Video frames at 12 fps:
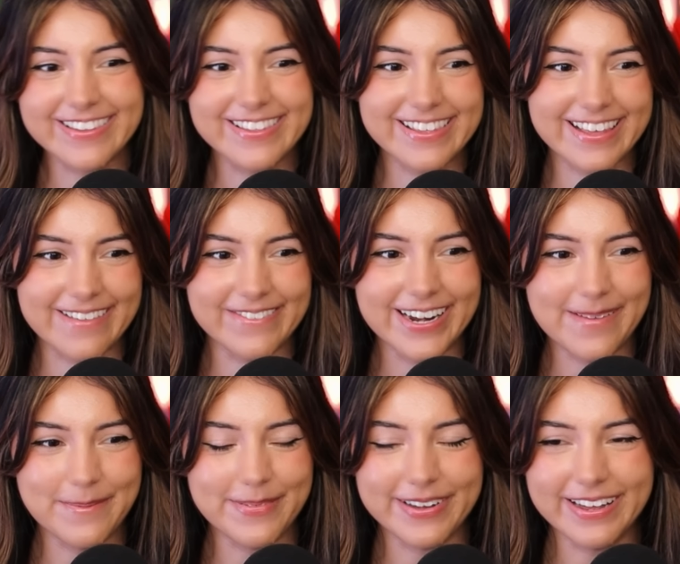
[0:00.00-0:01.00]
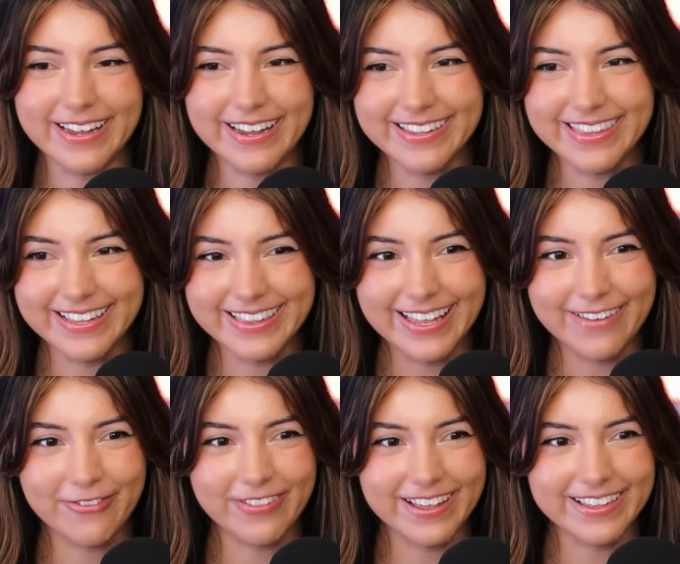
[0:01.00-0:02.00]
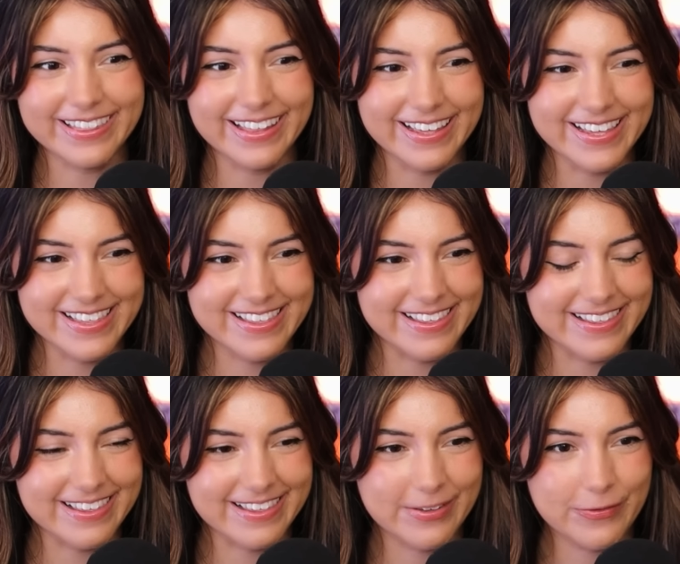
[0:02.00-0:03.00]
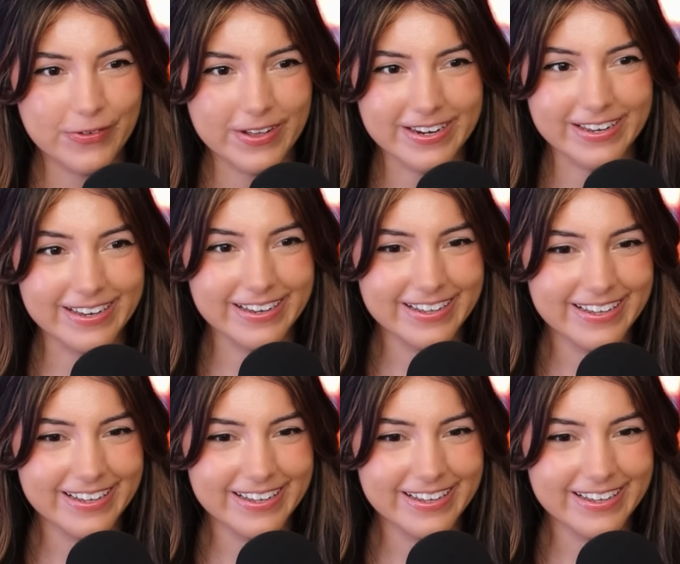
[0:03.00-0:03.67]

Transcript: just coming up on the lift like this. This is funny.